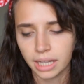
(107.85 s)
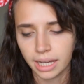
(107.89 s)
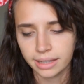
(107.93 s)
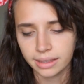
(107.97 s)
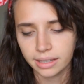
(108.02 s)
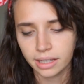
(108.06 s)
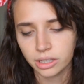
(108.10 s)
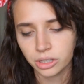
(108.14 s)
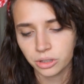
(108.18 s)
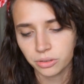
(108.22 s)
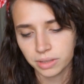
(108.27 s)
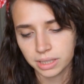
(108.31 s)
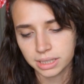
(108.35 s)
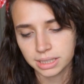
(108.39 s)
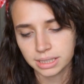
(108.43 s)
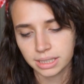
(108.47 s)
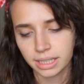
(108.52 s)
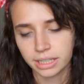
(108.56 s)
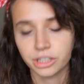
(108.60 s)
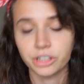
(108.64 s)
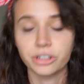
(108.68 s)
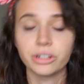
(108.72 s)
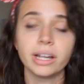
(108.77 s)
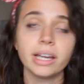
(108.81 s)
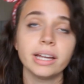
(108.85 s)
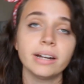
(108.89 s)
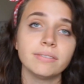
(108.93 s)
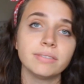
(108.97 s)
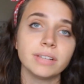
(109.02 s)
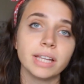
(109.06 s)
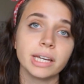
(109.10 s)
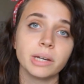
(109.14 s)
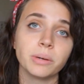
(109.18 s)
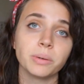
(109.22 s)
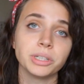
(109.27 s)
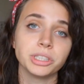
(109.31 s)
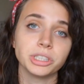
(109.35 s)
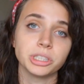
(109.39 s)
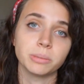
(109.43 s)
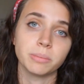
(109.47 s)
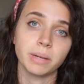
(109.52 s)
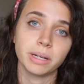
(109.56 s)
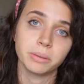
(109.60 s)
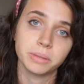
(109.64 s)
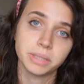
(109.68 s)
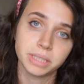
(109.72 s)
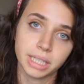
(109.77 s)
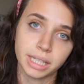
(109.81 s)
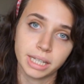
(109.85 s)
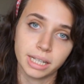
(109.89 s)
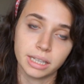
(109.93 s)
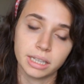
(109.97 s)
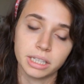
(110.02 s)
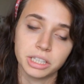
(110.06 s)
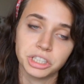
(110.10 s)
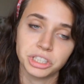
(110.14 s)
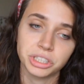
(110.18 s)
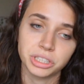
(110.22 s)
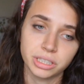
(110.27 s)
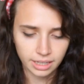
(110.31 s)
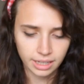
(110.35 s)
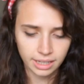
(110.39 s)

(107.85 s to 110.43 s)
and then you can select your native language, so mine was English.